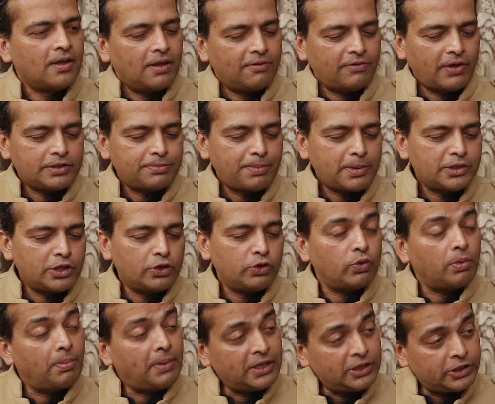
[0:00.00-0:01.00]
Vice President, you
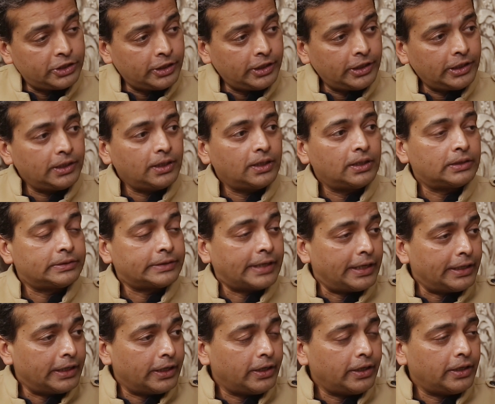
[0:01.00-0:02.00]
were mentioning
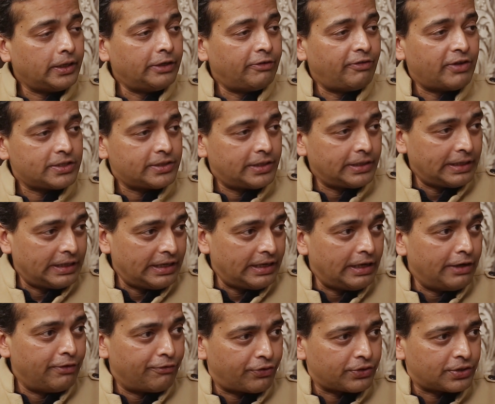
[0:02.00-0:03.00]
China investing in
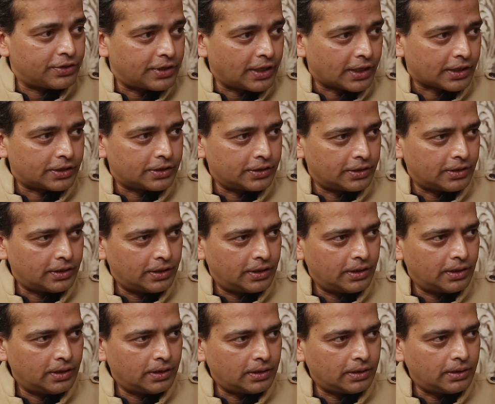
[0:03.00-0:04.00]
infrastructure
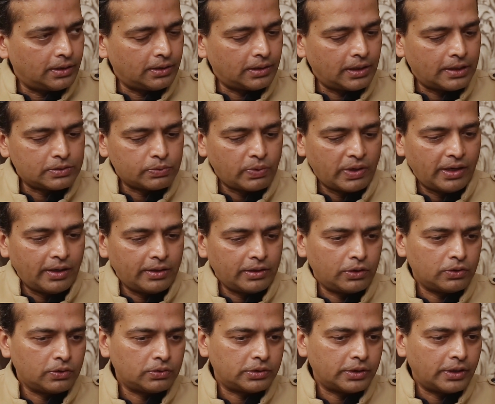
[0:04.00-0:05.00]
as well, and
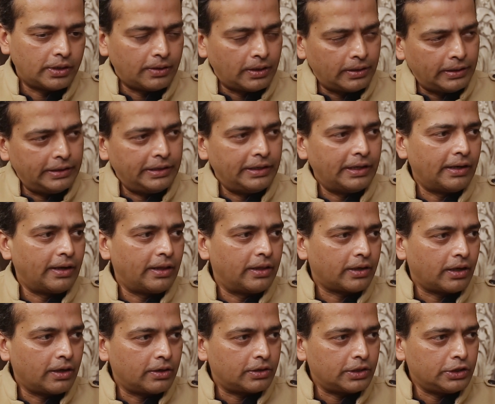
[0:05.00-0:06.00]
you said India and other
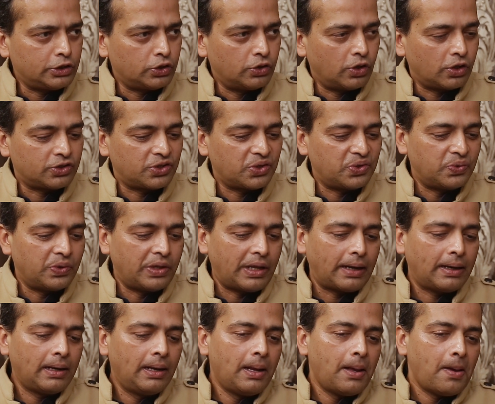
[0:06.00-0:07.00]
countries should also do
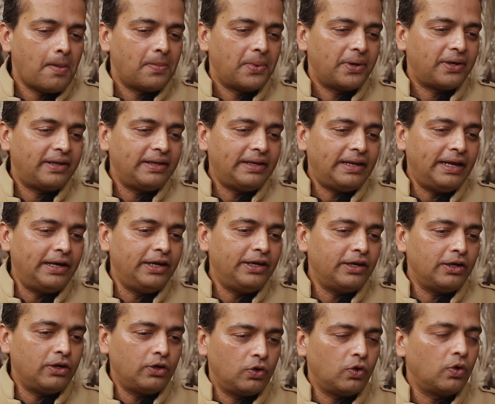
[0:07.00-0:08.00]
that. But the
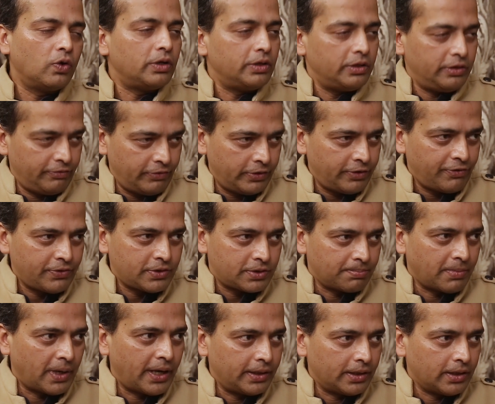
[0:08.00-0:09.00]
Indian role, even if it's
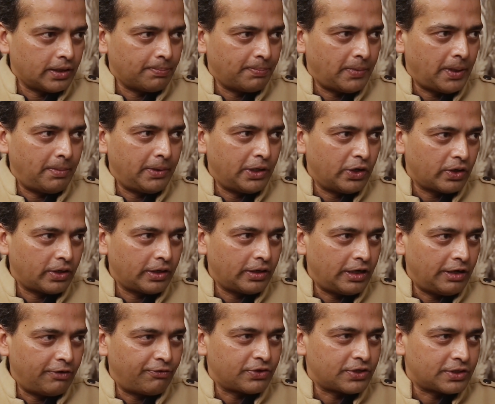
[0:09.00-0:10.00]
minor, and maybe not
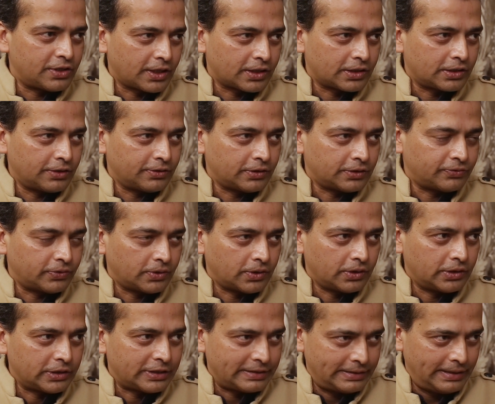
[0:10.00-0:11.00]
in infrastructure for
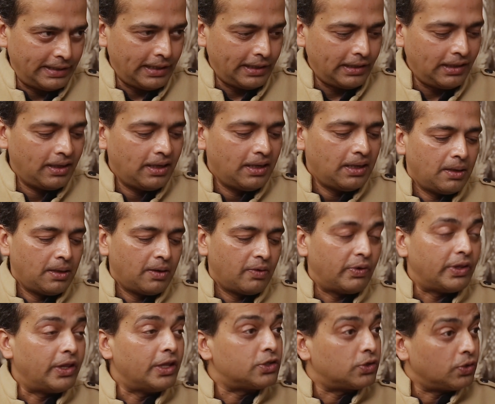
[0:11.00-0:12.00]
the state,
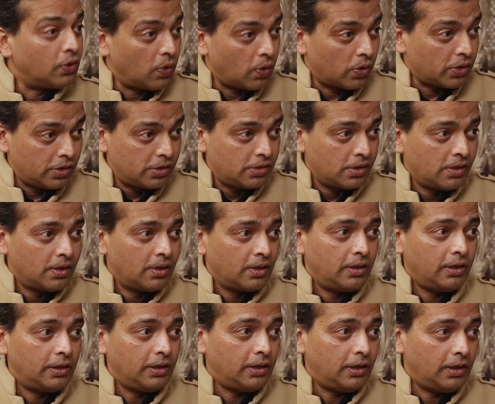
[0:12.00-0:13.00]
whether it's roads,
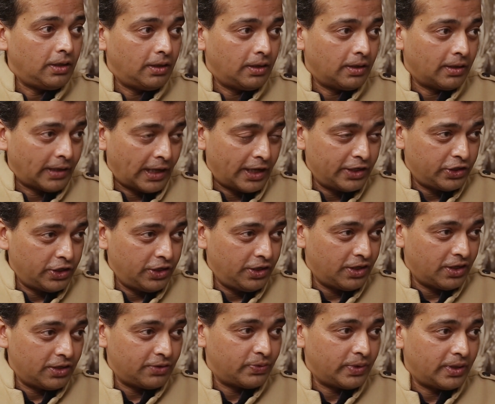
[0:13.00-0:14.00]
the
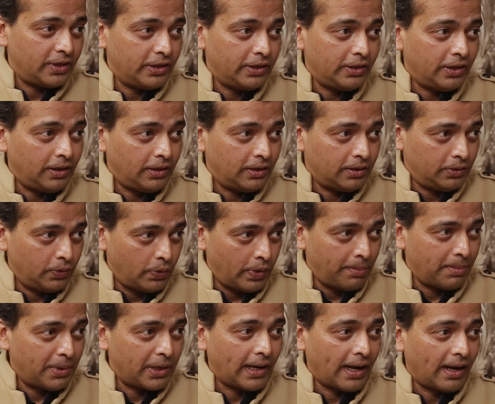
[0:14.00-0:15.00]
engineers with the
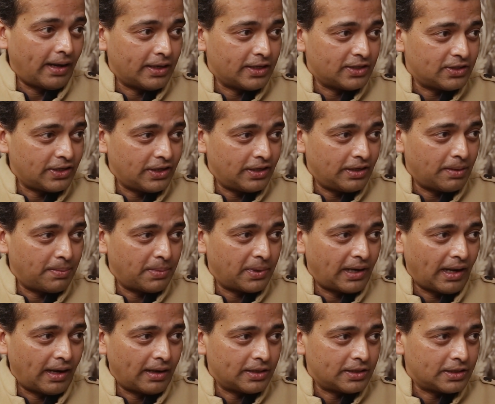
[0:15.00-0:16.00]
UN battalions, the Indian
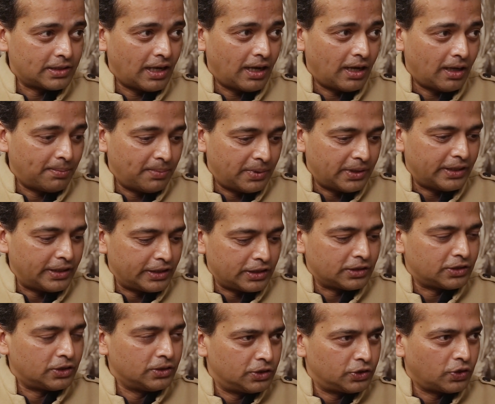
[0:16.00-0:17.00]
battalions, are
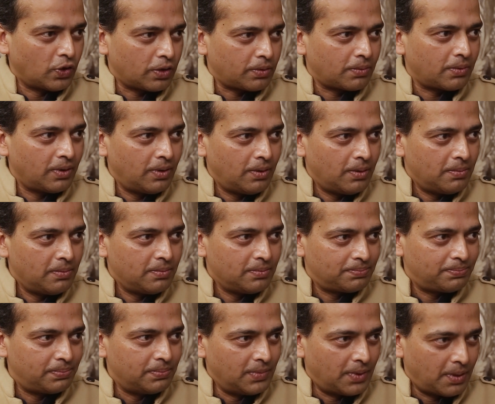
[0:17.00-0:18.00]
building short
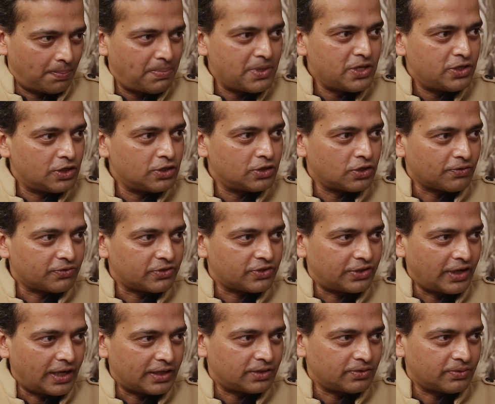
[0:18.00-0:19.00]
pieces of
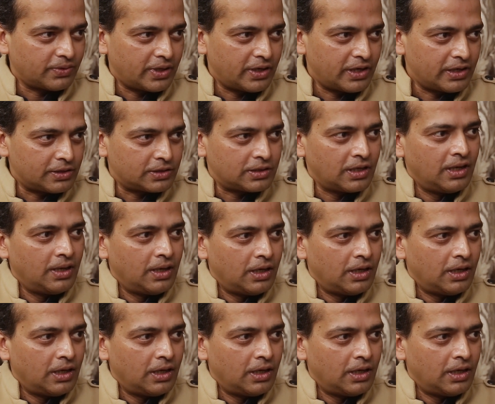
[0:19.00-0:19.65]
stretch, whether it's